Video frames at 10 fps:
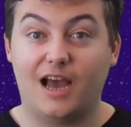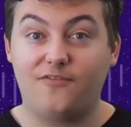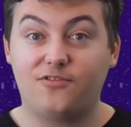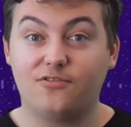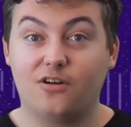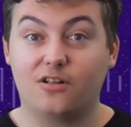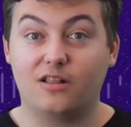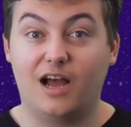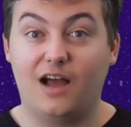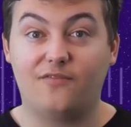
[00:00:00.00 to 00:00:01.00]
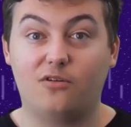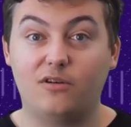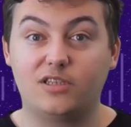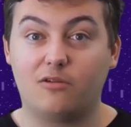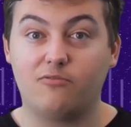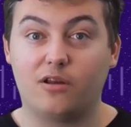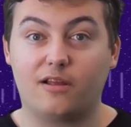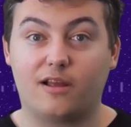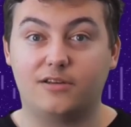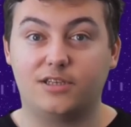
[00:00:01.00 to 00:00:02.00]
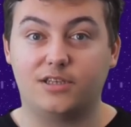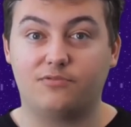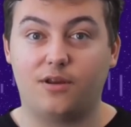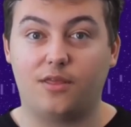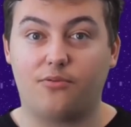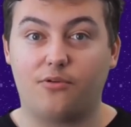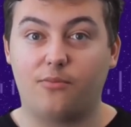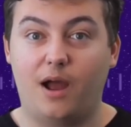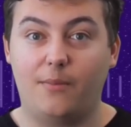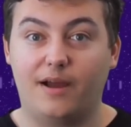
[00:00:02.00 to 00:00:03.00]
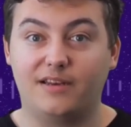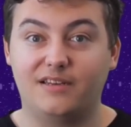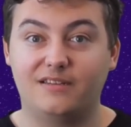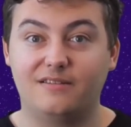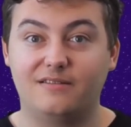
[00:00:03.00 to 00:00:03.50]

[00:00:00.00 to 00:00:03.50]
After all, I've always got roller coasters running through my mind.